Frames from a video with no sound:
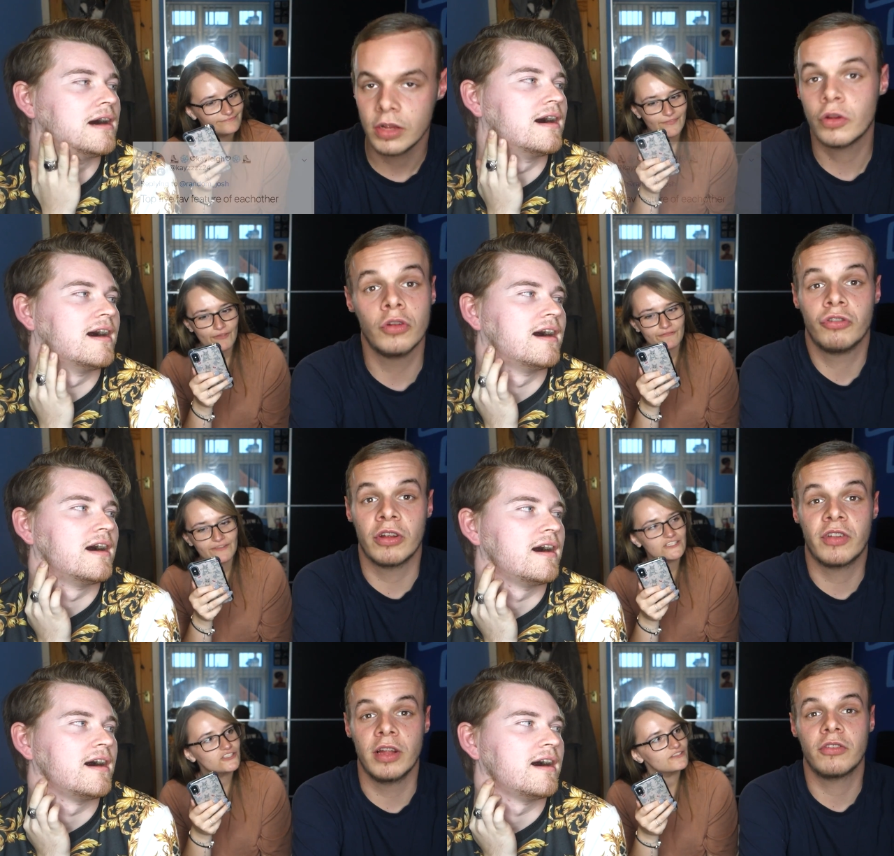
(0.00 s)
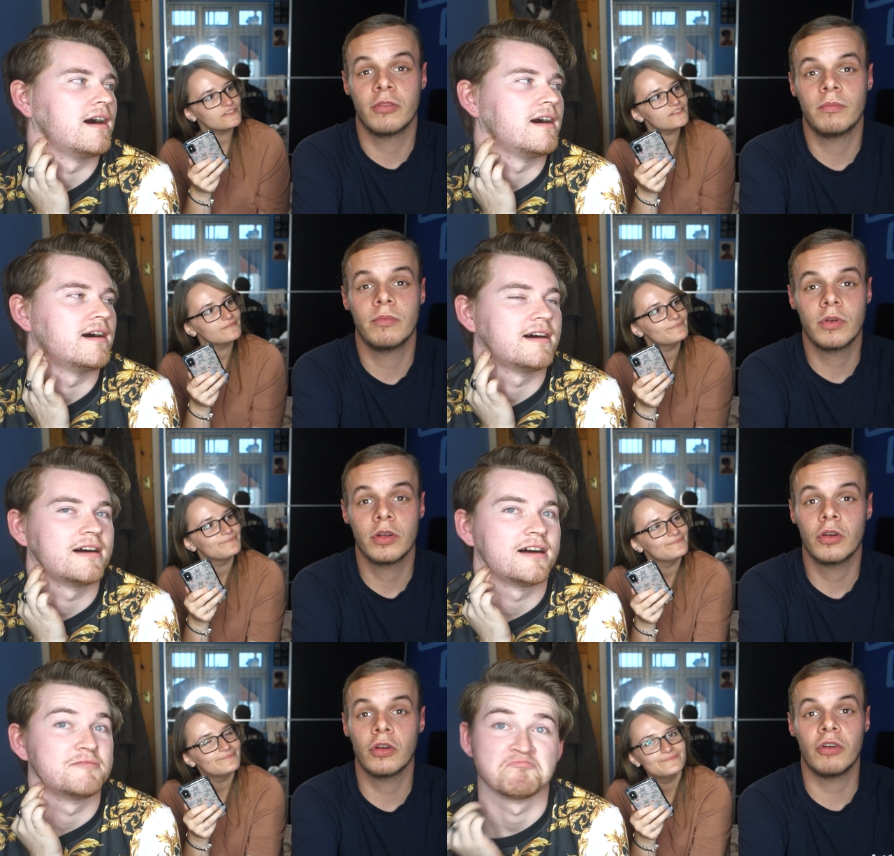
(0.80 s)
Speaker 1: Good dress sense.
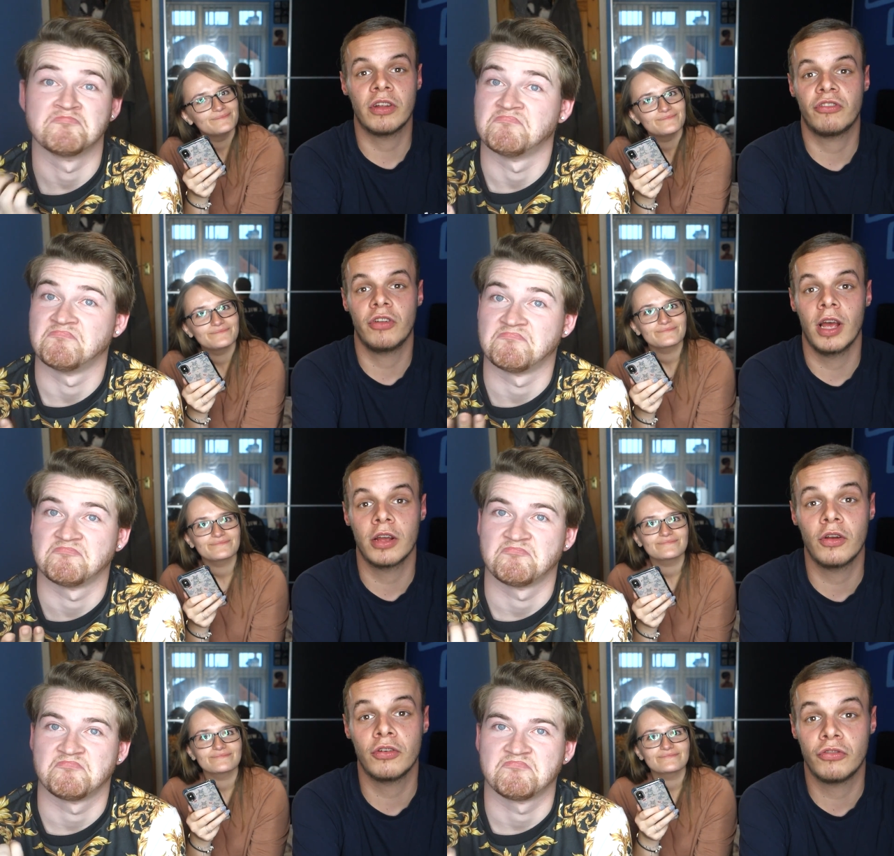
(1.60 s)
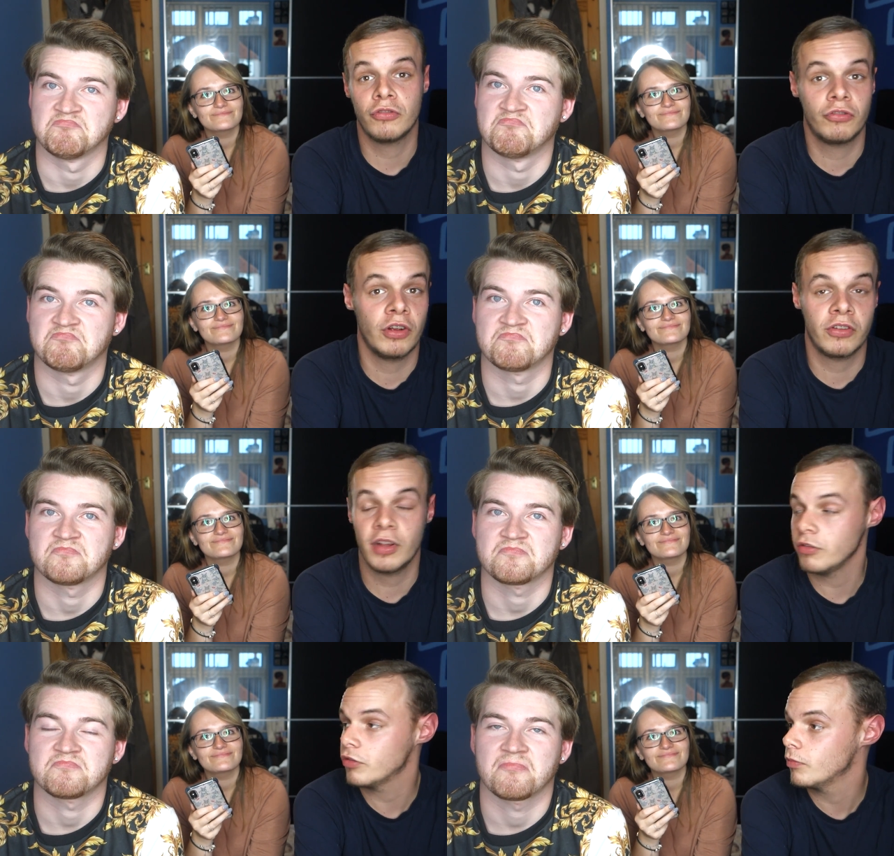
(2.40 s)
Good dress, uh, good dress
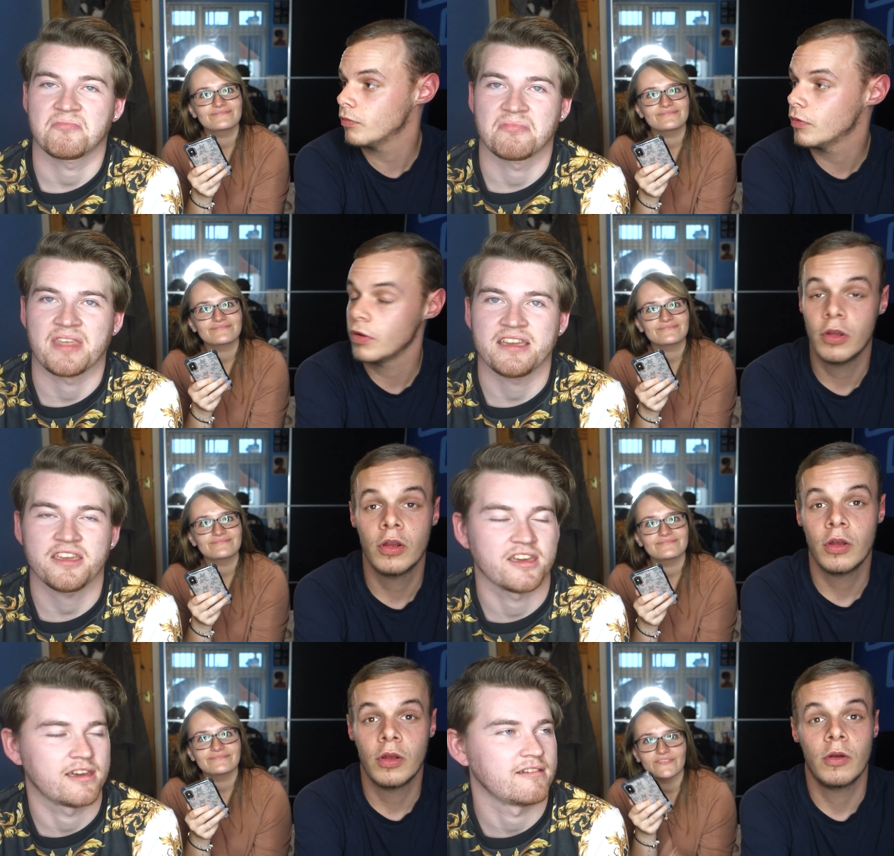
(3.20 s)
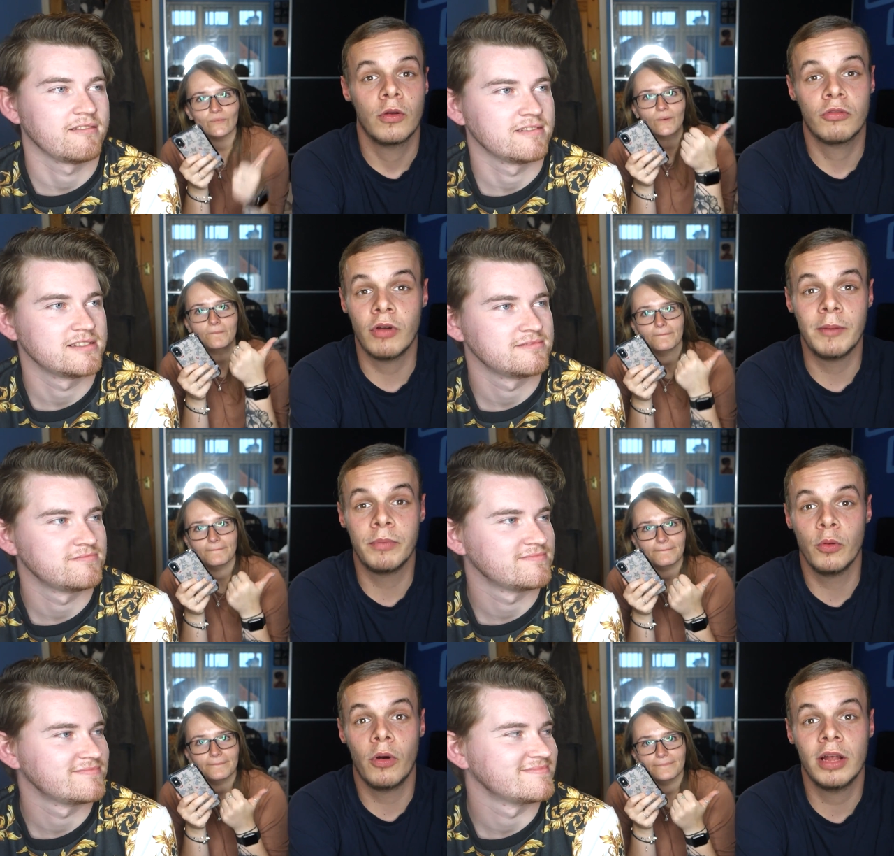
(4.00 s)
sense. Thank you. Great
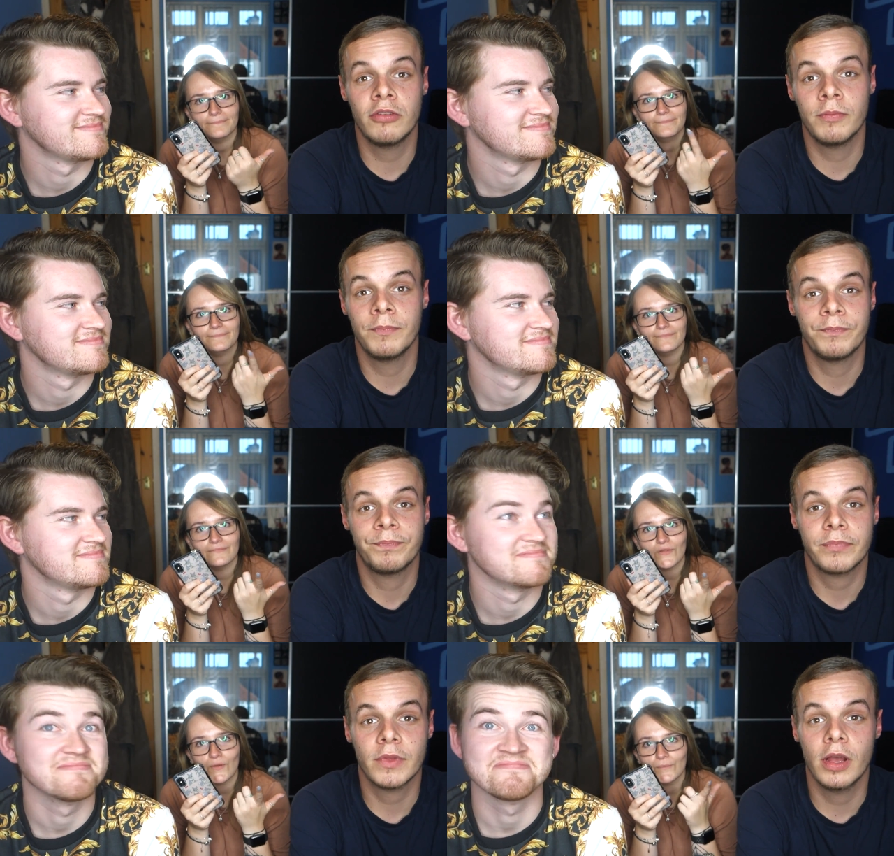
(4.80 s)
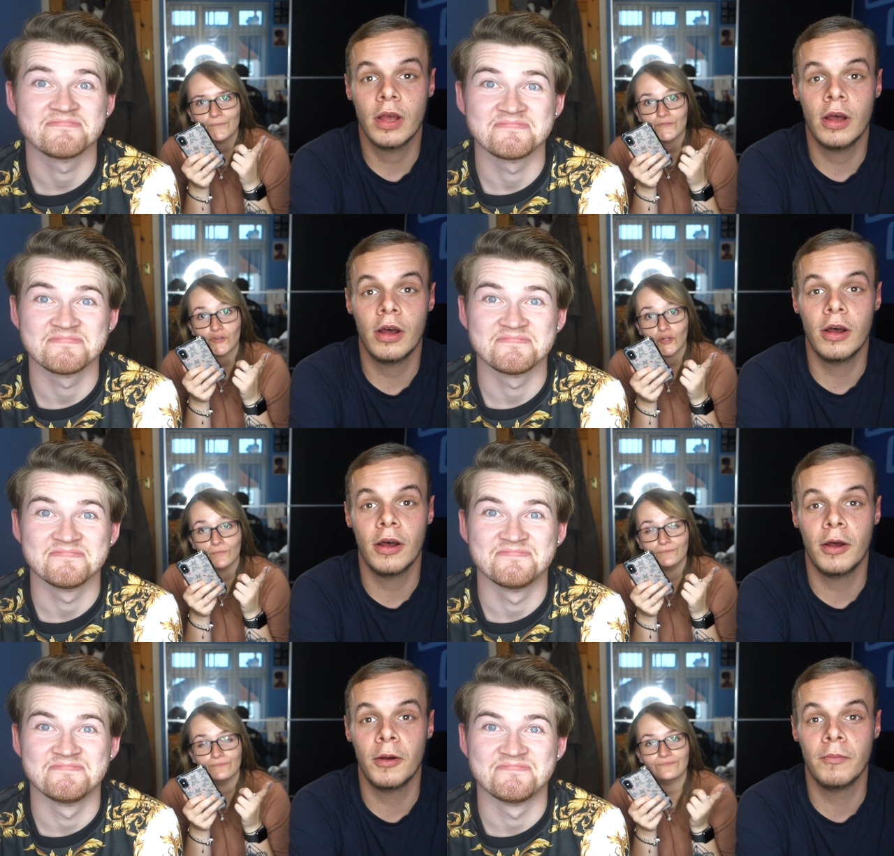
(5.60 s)
blue eyes. Yeah,
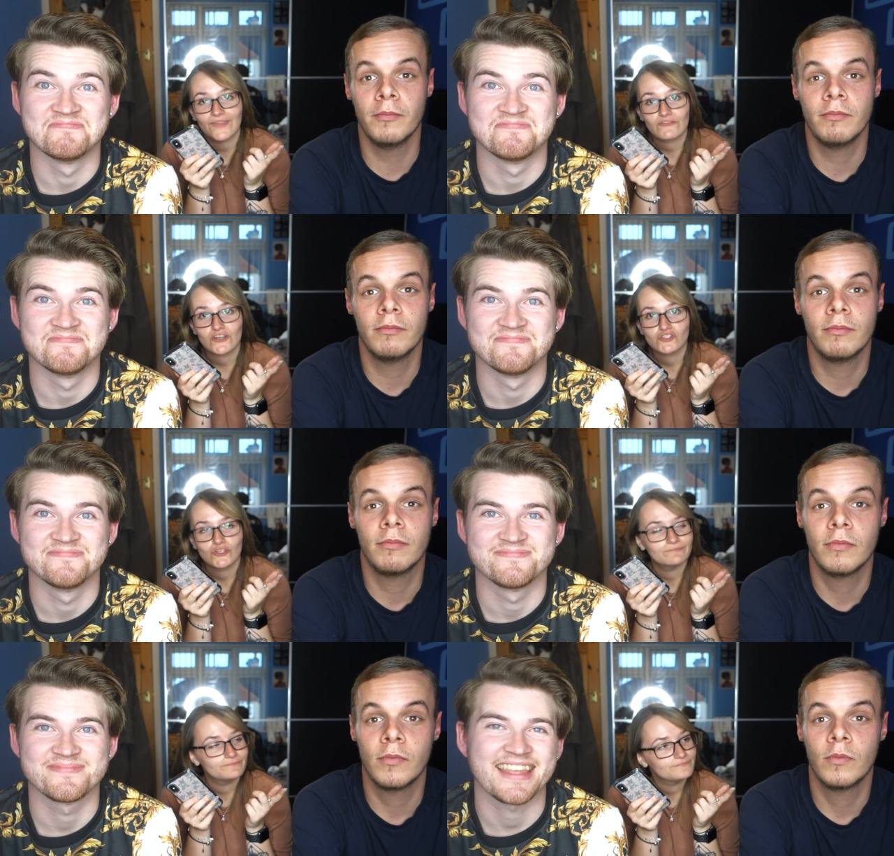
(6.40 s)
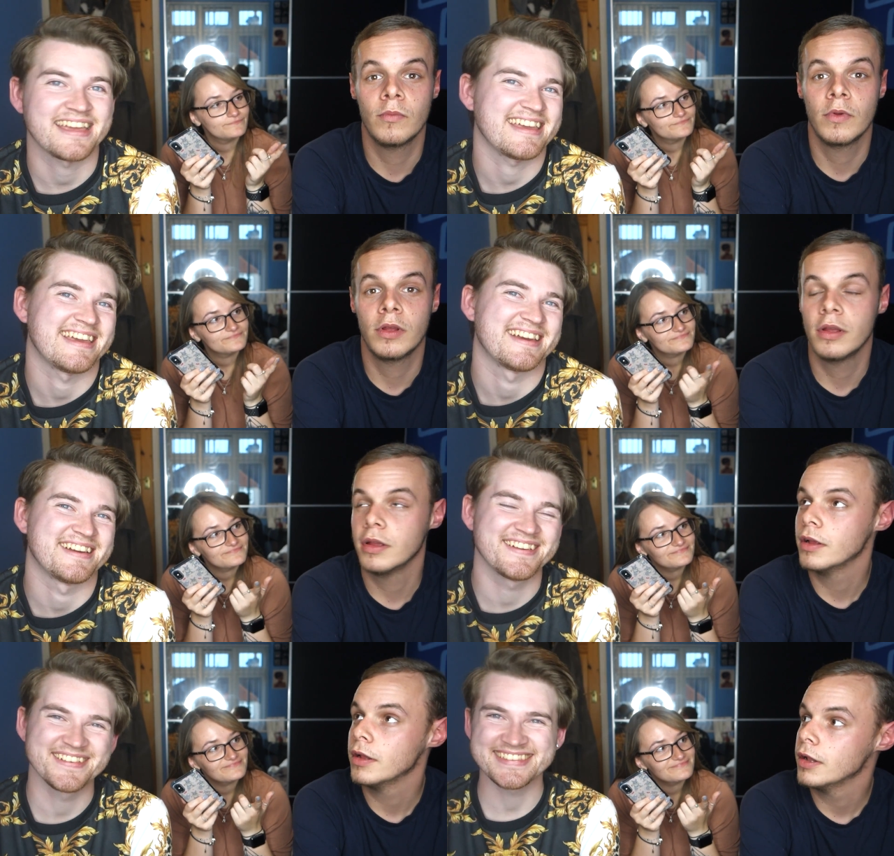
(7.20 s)
um, very true. Thank
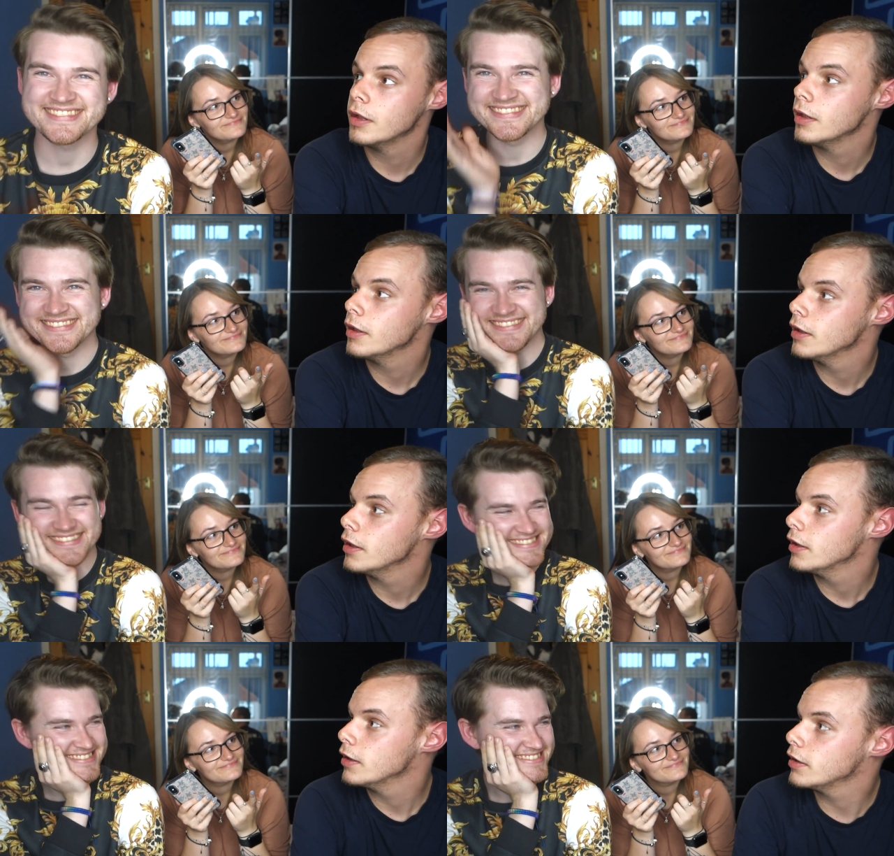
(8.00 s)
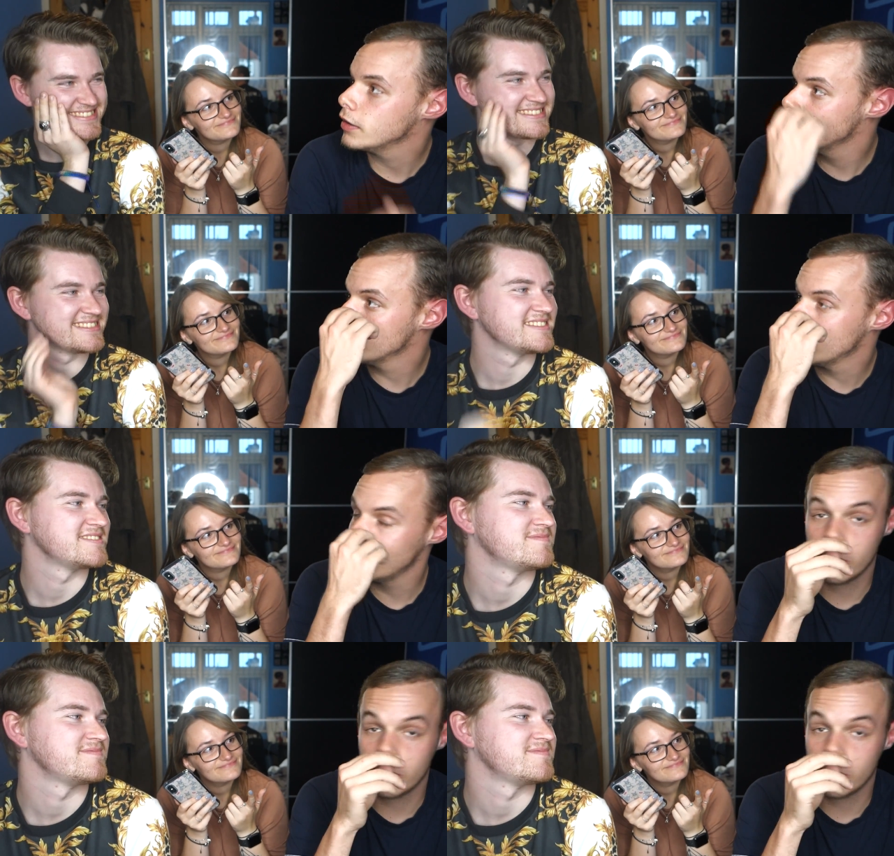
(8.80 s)
you.